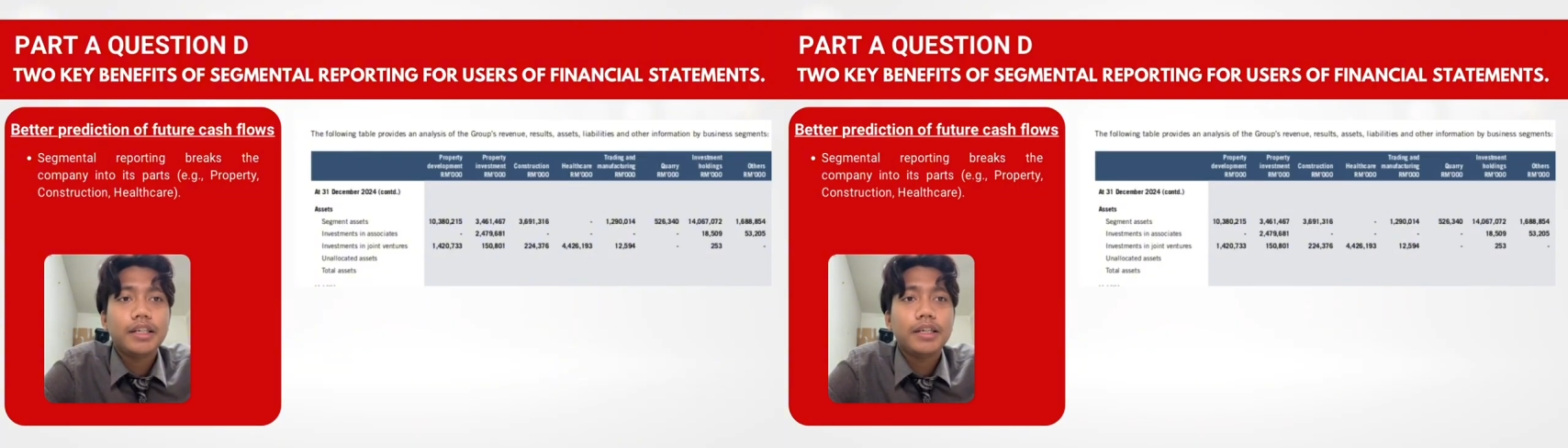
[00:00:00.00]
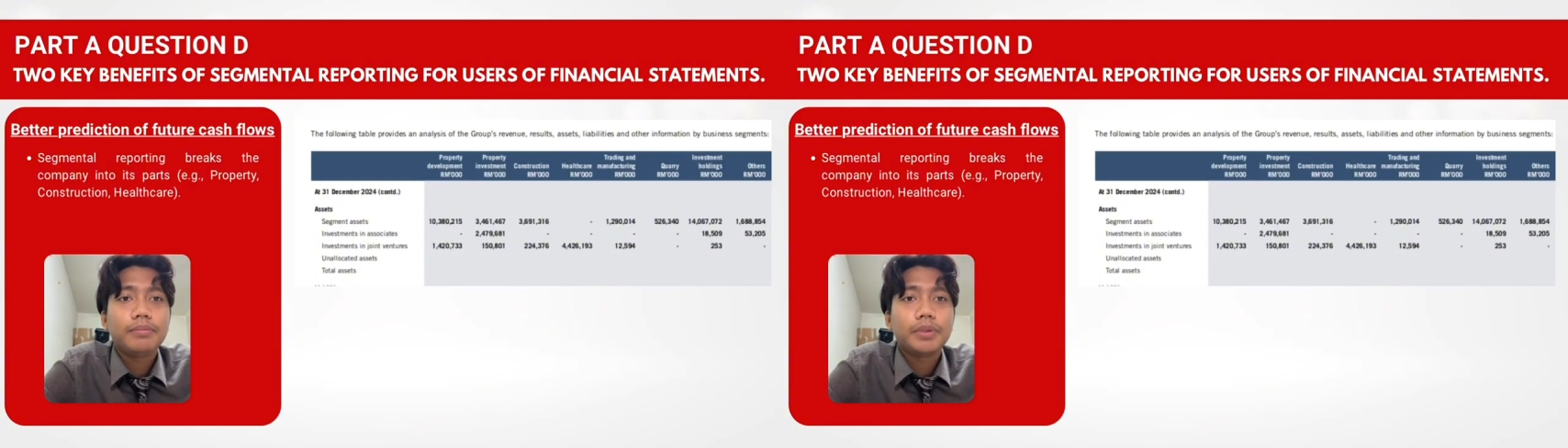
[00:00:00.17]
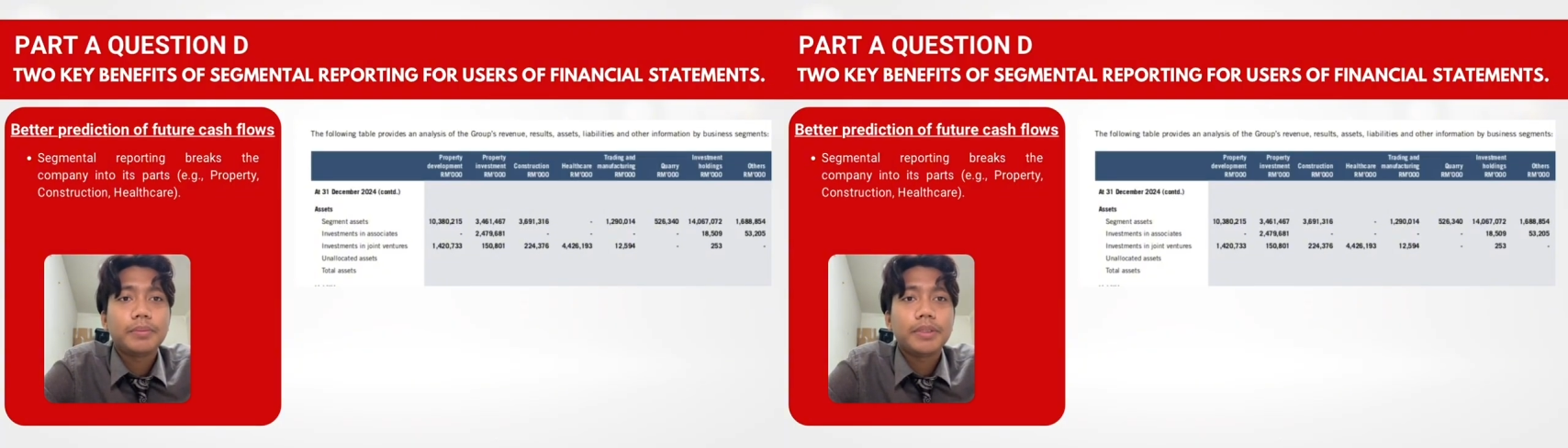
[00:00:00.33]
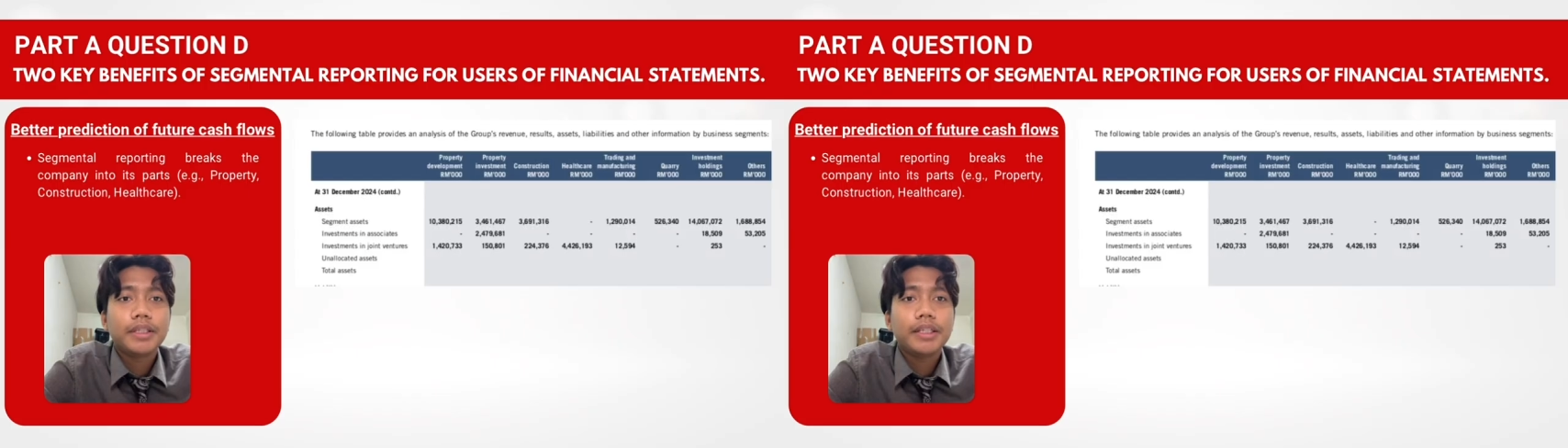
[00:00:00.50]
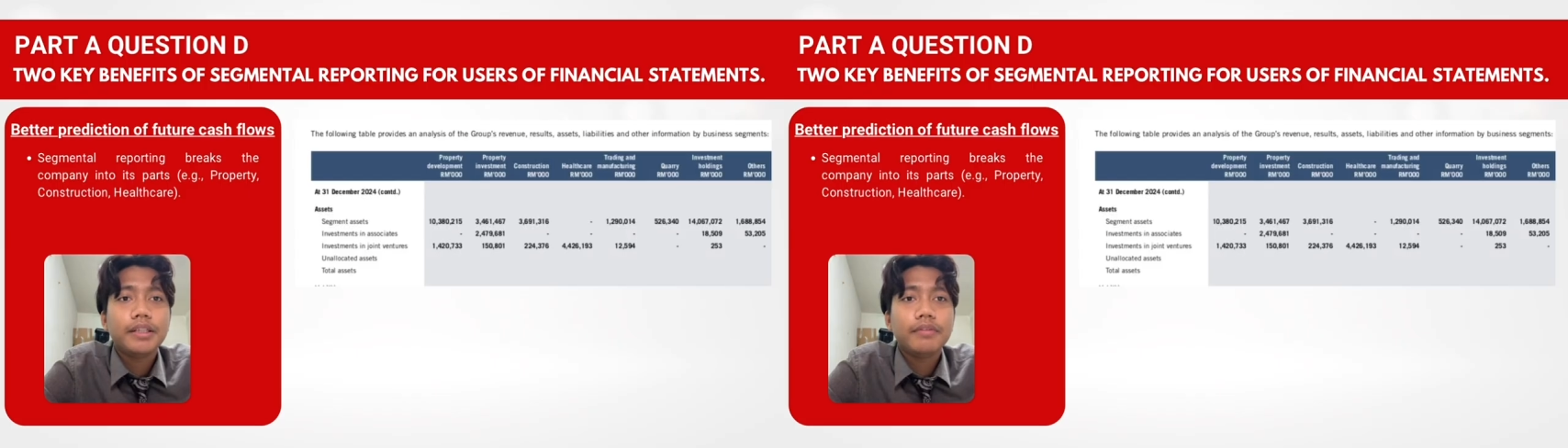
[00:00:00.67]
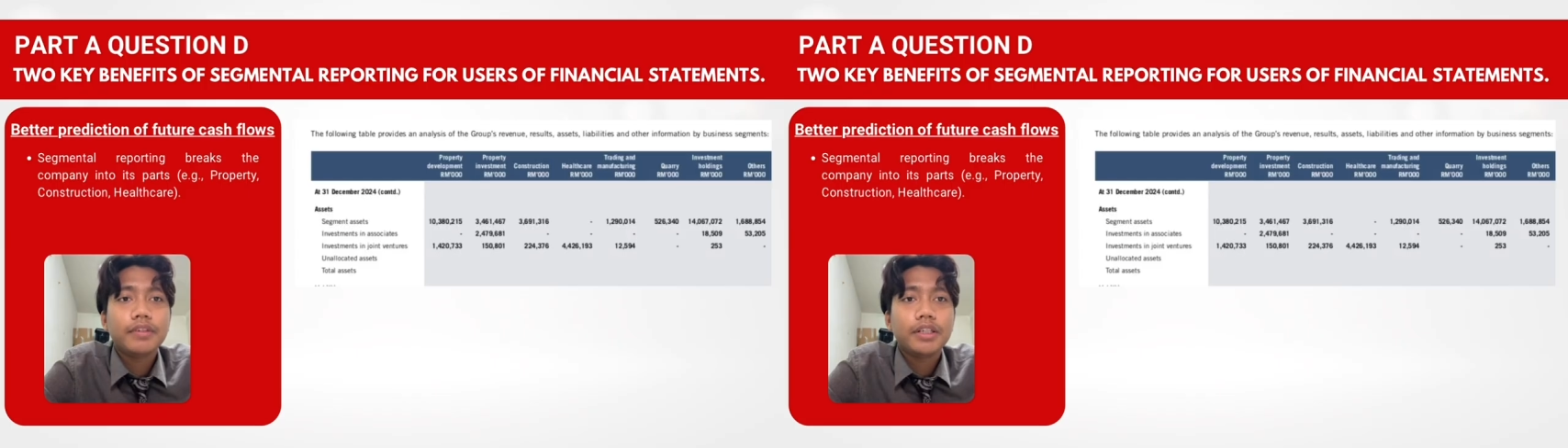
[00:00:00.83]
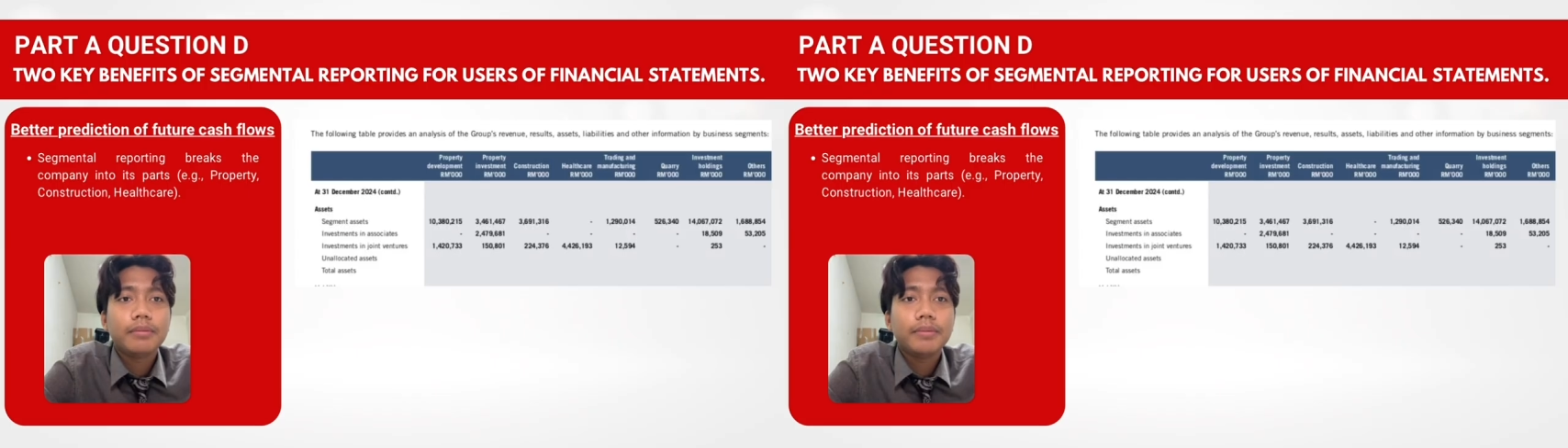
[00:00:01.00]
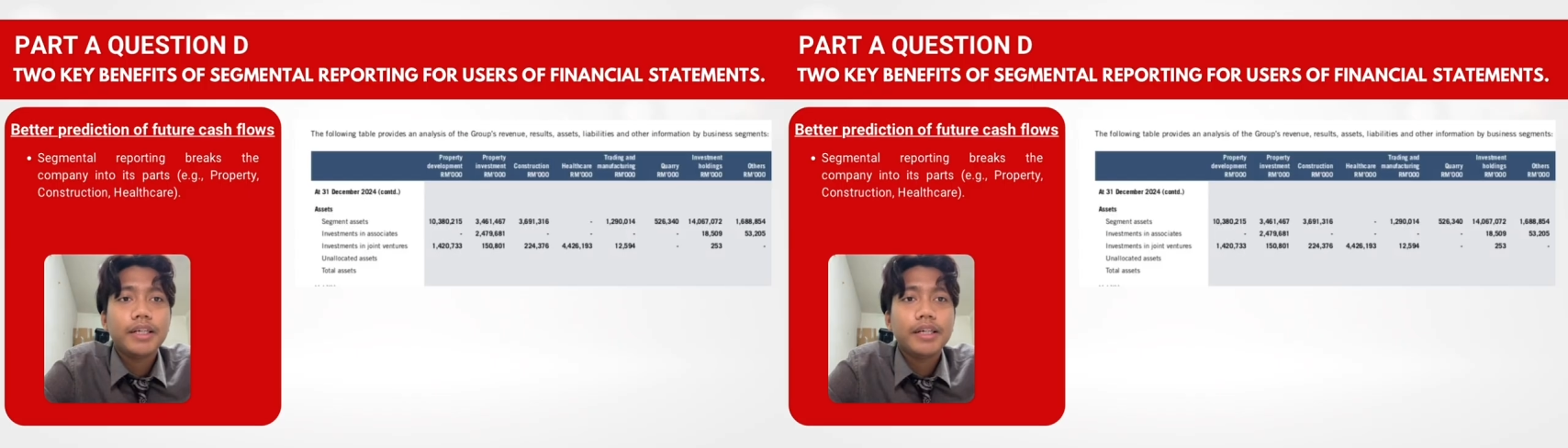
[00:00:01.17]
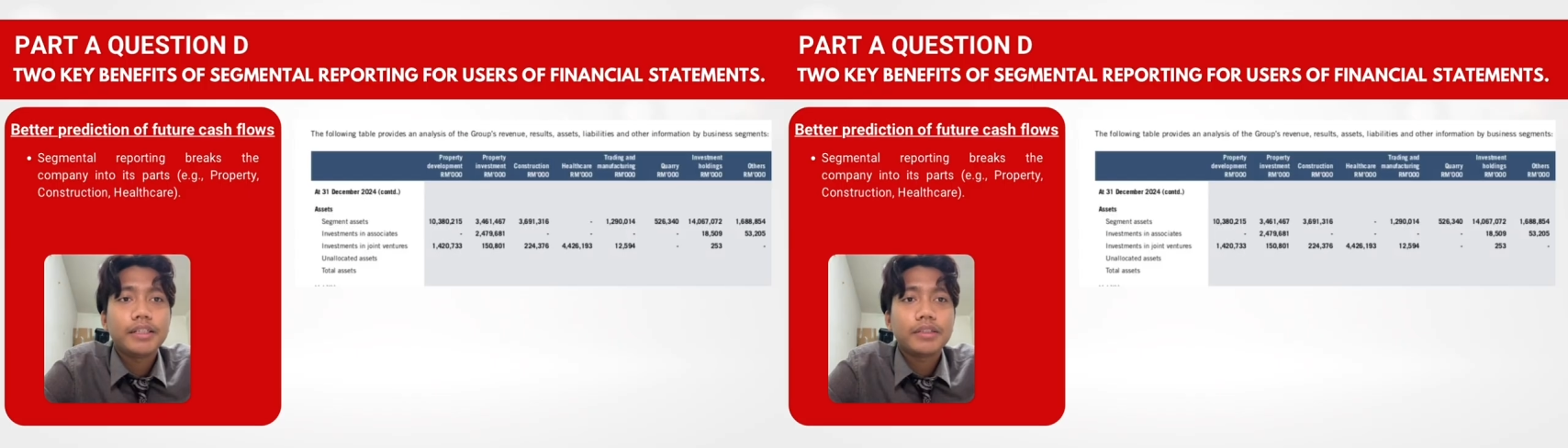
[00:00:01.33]
property development
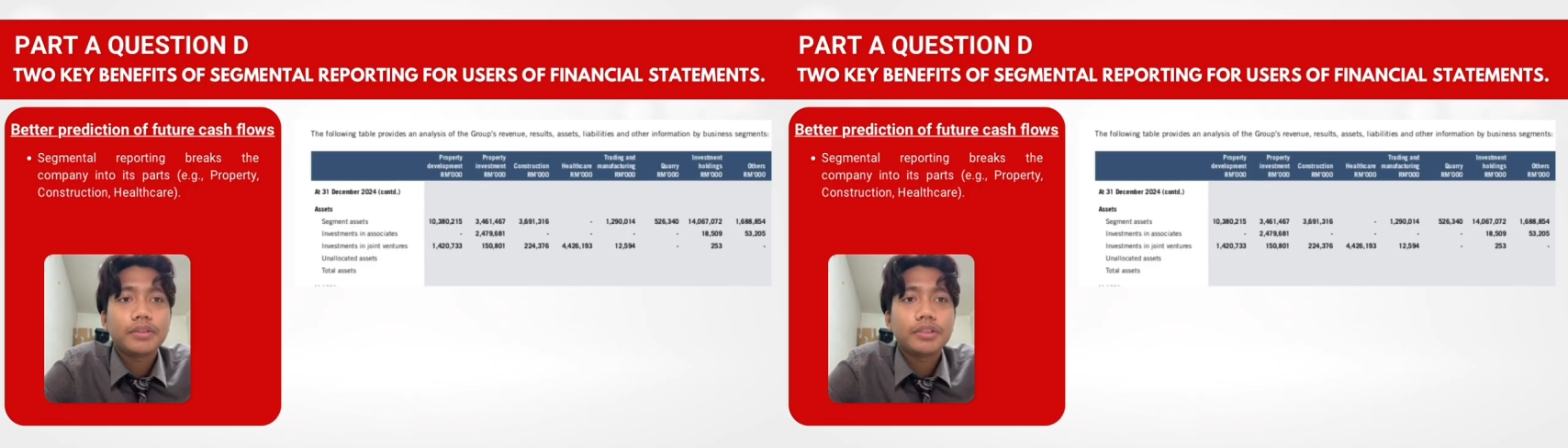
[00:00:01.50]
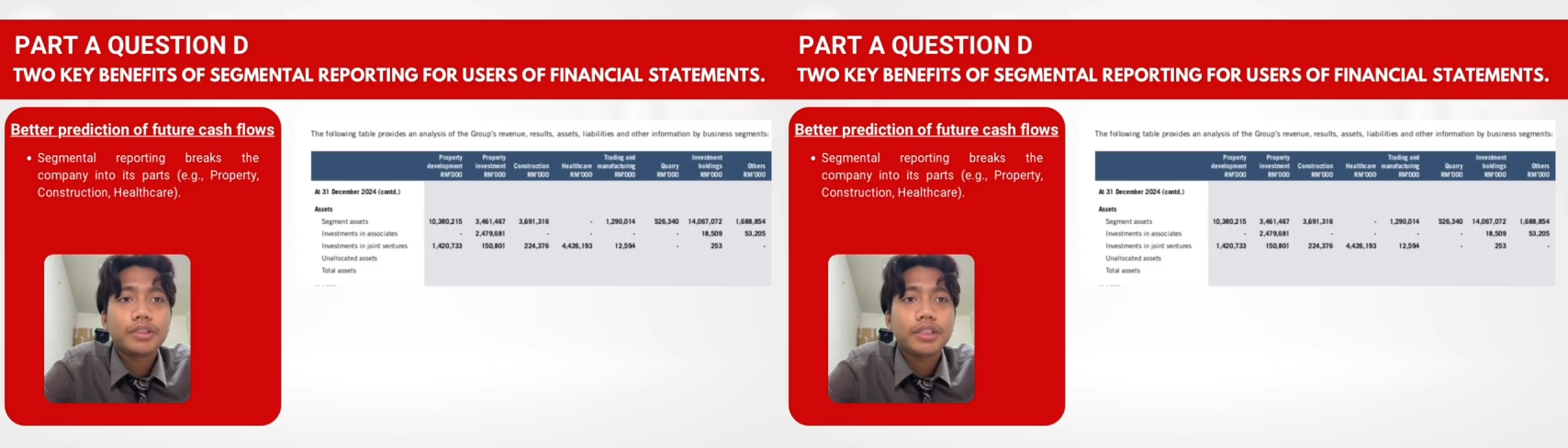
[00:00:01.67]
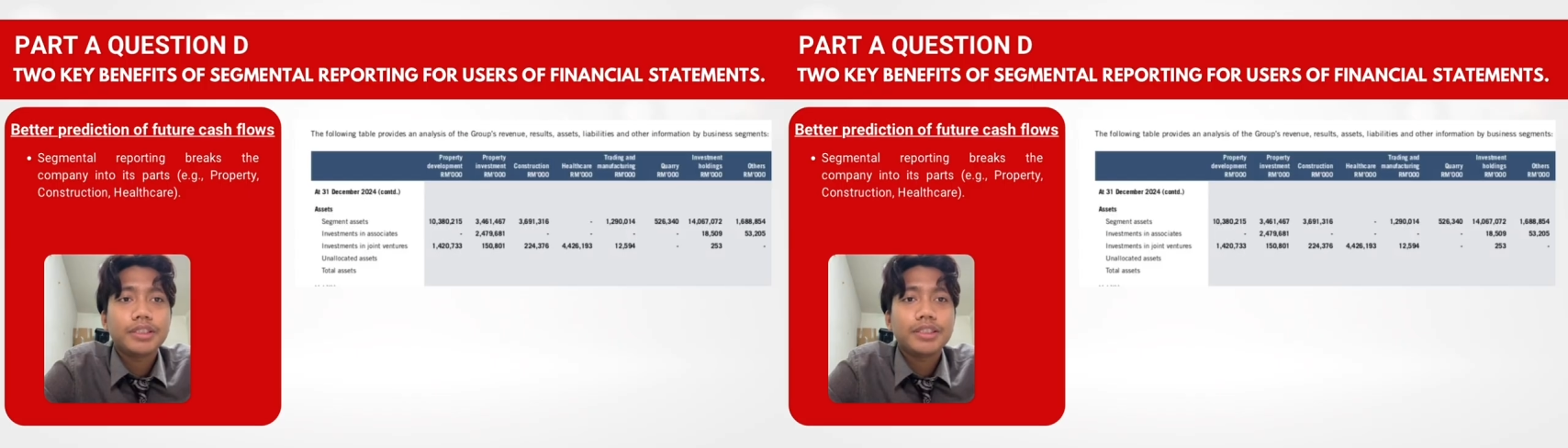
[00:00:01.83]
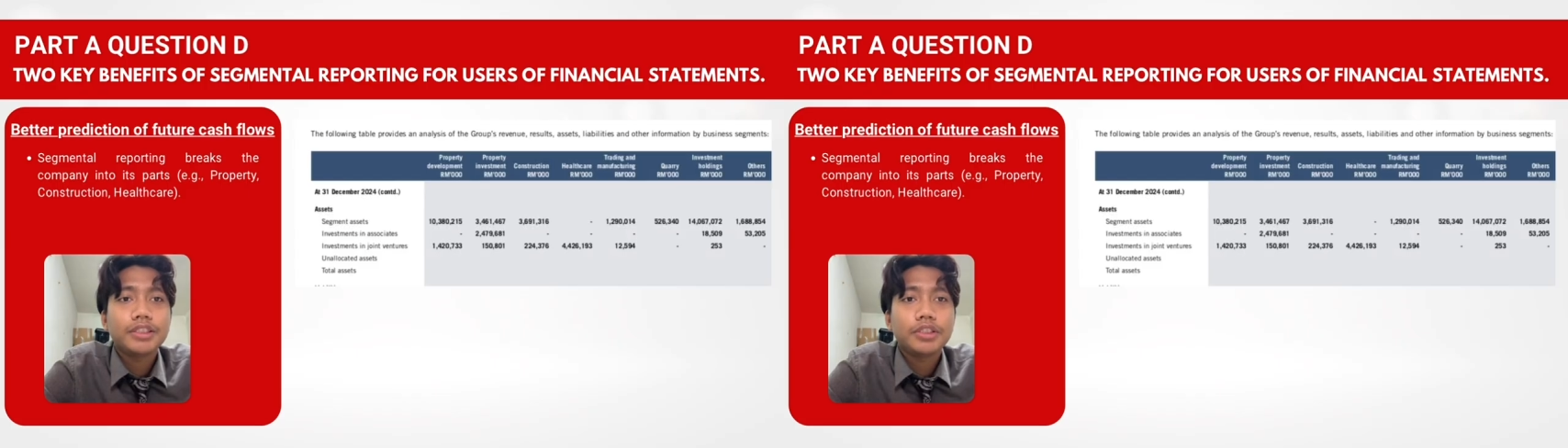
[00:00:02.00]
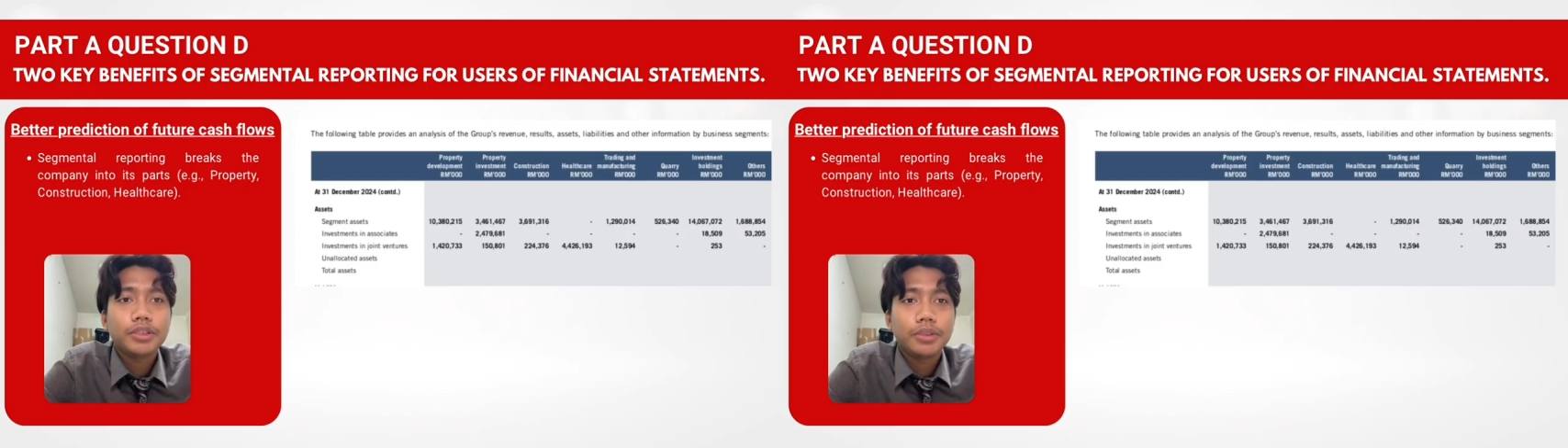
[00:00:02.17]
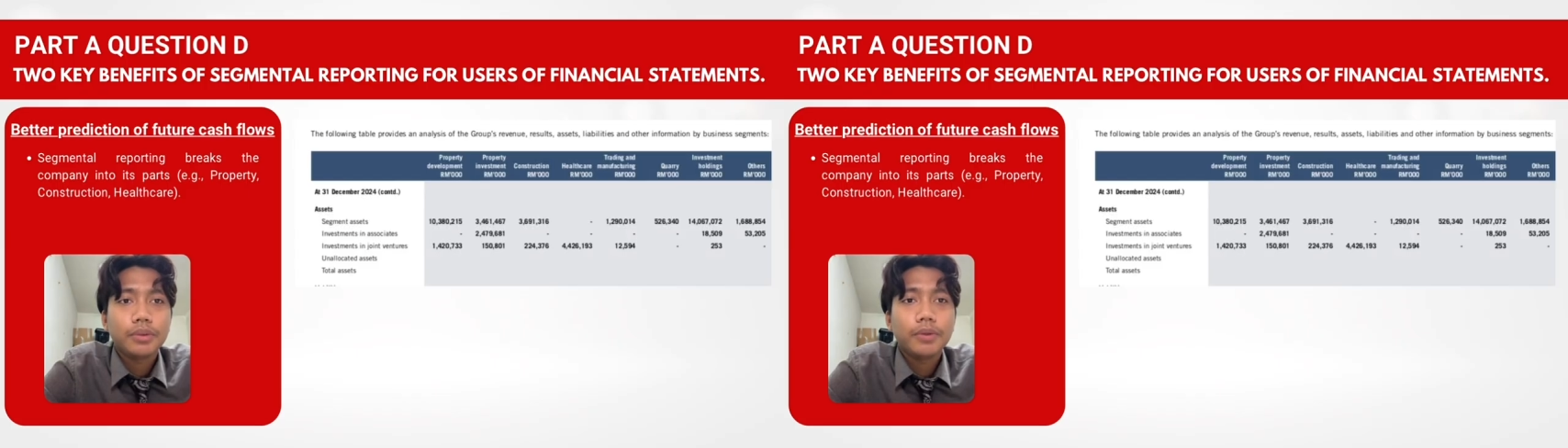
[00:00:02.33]
and construction show